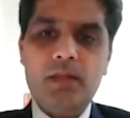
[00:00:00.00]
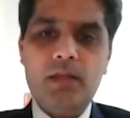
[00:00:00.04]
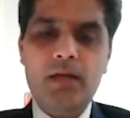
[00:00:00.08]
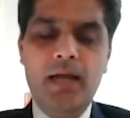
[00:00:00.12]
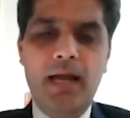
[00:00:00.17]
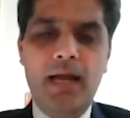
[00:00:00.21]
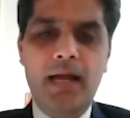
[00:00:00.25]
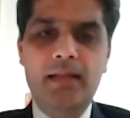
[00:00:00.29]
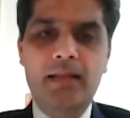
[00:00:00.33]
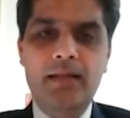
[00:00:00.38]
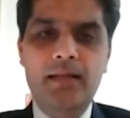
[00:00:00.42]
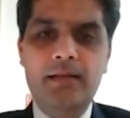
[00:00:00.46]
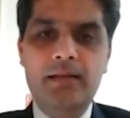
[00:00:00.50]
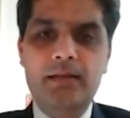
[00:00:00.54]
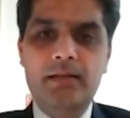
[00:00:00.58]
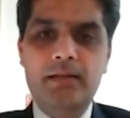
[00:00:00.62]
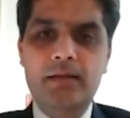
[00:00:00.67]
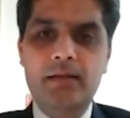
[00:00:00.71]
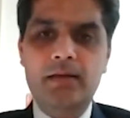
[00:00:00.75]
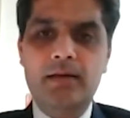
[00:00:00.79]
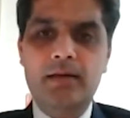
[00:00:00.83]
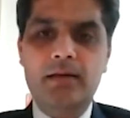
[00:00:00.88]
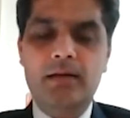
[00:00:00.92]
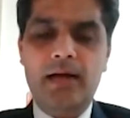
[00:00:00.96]
And
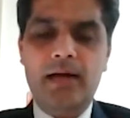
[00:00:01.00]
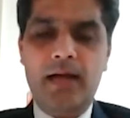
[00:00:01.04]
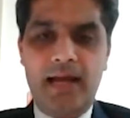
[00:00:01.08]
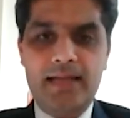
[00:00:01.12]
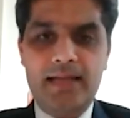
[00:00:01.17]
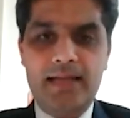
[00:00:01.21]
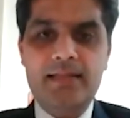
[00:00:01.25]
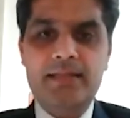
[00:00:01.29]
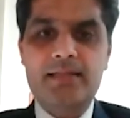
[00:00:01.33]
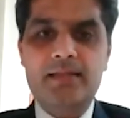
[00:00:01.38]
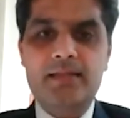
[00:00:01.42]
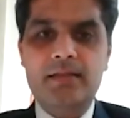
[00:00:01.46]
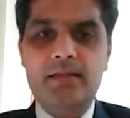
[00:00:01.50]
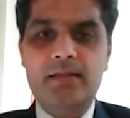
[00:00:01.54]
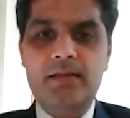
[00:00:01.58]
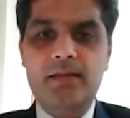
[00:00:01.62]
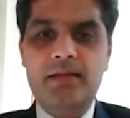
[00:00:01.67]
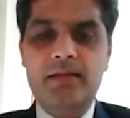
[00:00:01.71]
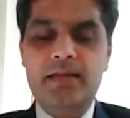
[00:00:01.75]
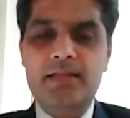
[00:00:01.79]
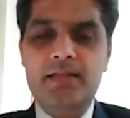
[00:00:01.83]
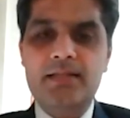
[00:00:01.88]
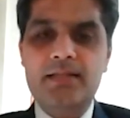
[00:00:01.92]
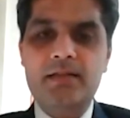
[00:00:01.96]
hence, the
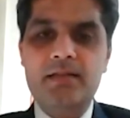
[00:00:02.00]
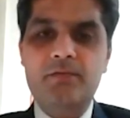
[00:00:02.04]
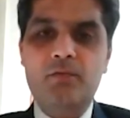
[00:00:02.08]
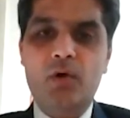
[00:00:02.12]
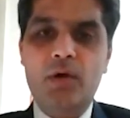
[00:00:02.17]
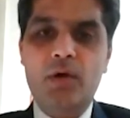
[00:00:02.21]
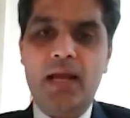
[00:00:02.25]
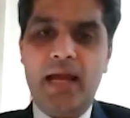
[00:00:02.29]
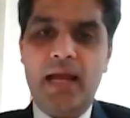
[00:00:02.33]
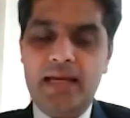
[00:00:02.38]
reason for